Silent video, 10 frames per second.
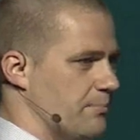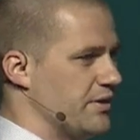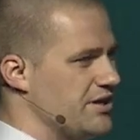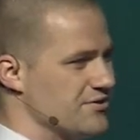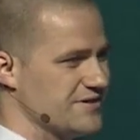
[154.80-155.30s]

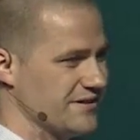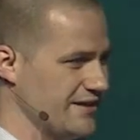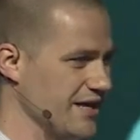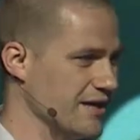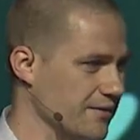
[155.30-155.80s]
But here's the
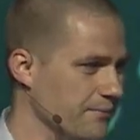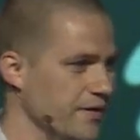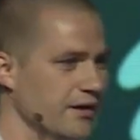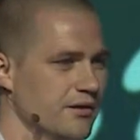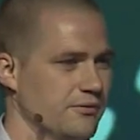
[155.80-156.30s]
thing.
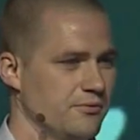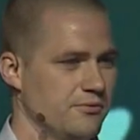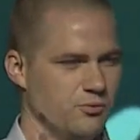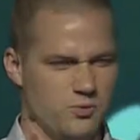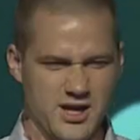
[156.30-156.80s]

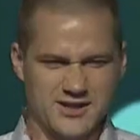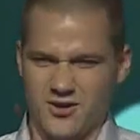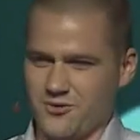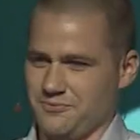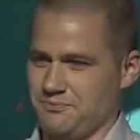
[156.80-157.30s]
We
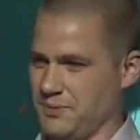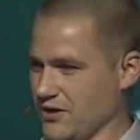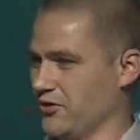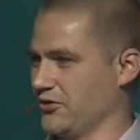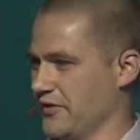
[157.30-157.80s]
don't
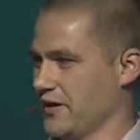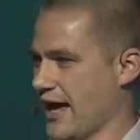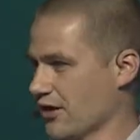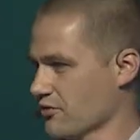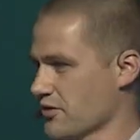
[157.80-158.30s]
build
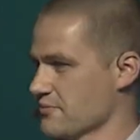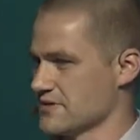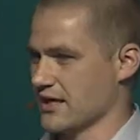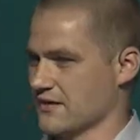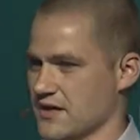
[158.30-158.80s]

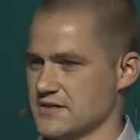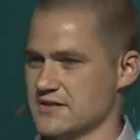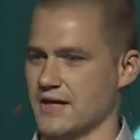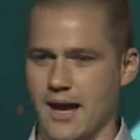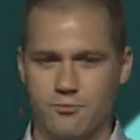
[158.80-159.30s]
algorithms like
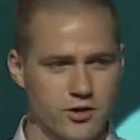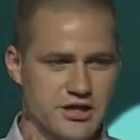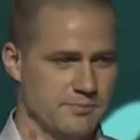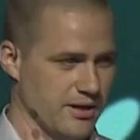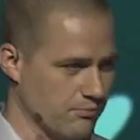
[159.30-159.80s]
this. I'm
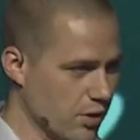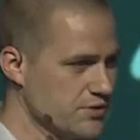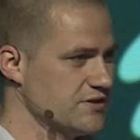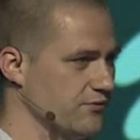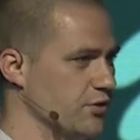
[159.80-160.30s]
willing to bet
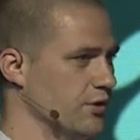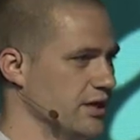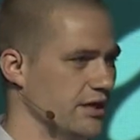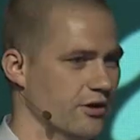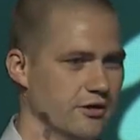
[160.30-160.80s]
most of you
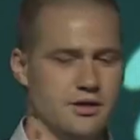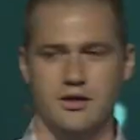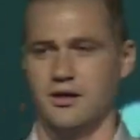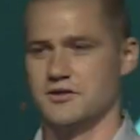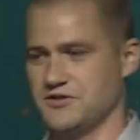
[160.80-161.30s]
in here
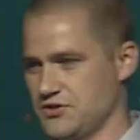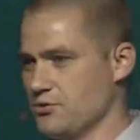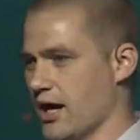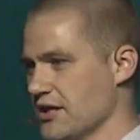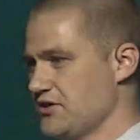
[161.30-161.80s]

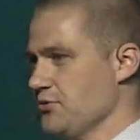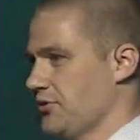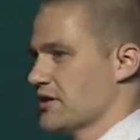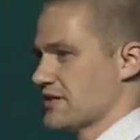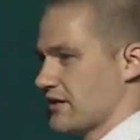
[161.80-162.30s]
do not do
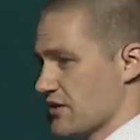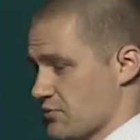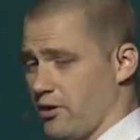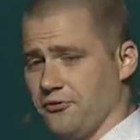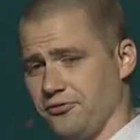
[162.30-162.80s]
things like
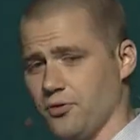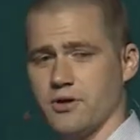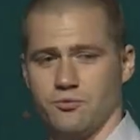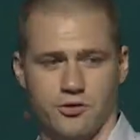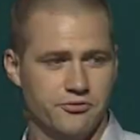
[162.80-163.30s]
this. We're at
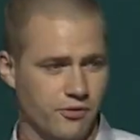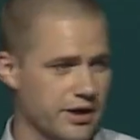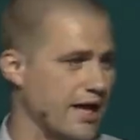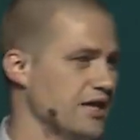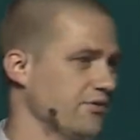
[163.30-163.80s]
Fluent. We're
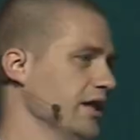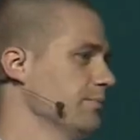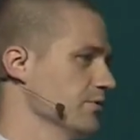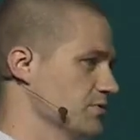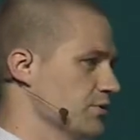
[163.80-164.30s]
front-end
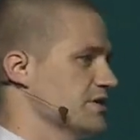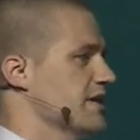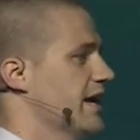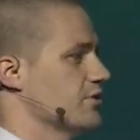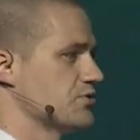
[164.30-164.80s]
developers. We're
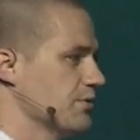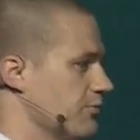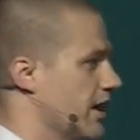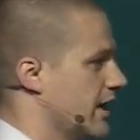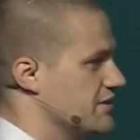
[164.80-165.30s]
designers. We
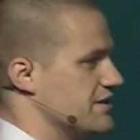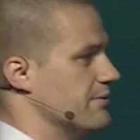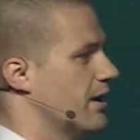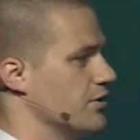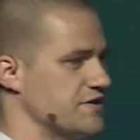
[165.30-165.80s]
write
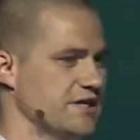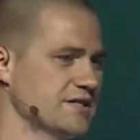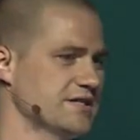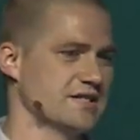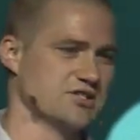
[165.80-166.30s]
HTML,
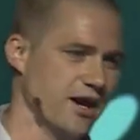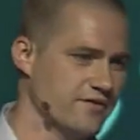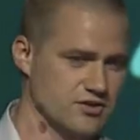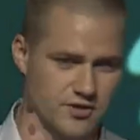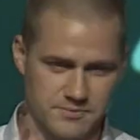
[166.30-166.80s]
CSS,
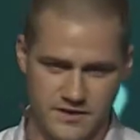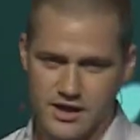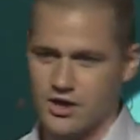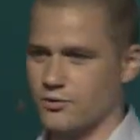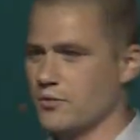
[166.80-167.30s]
JavaScript.
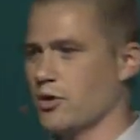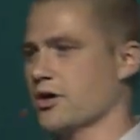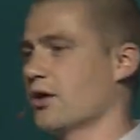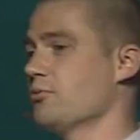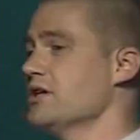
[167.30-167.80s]
We
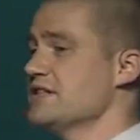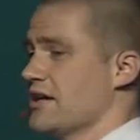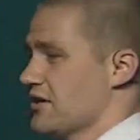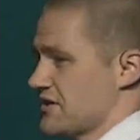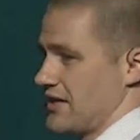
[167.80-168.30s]
work on
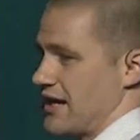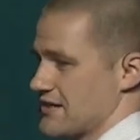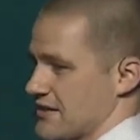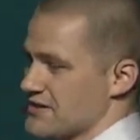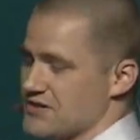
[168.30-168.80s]
retail
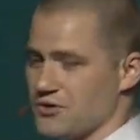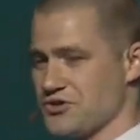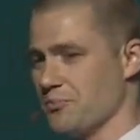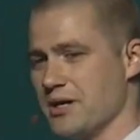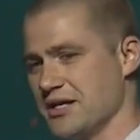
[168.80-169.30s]
sites, on
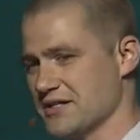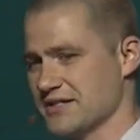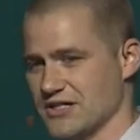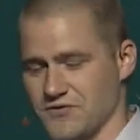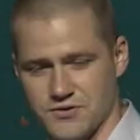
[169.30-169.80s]
social media
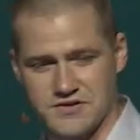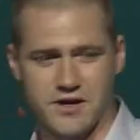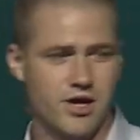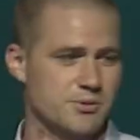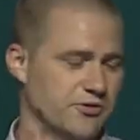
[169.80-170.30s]
sites, for
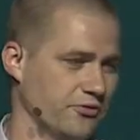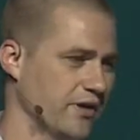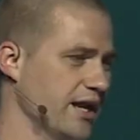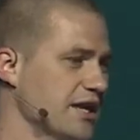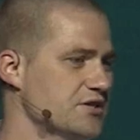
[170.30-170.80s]
startups, for
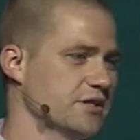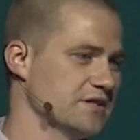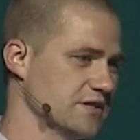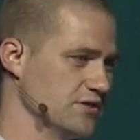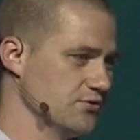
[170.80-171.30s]
financial
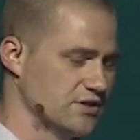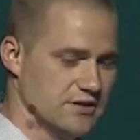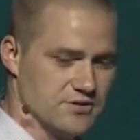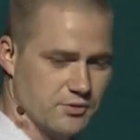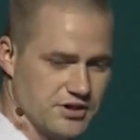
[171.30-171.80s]

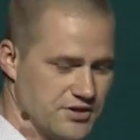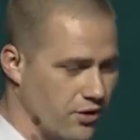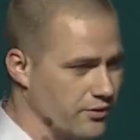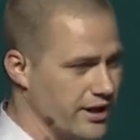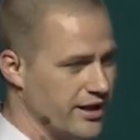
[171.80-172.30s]
institutions. We
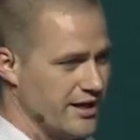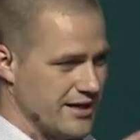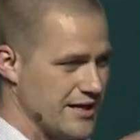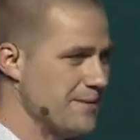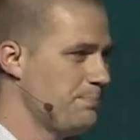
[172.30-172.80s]
don't
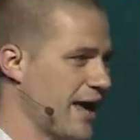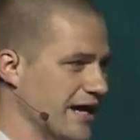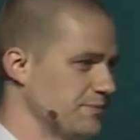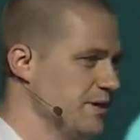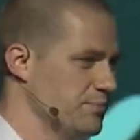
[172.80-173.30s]

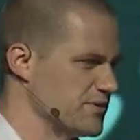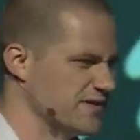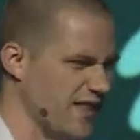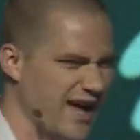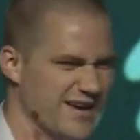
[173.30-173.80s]
impact
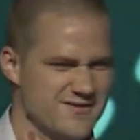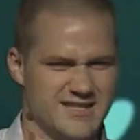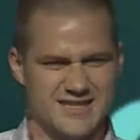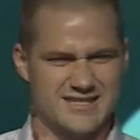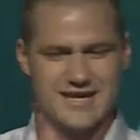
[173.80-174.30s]
people's lives
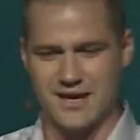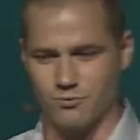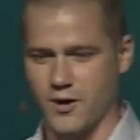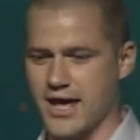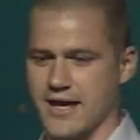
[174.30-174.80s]
in the
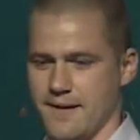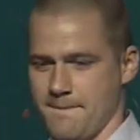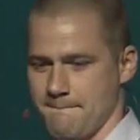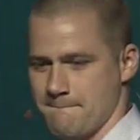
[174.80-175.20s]
same way.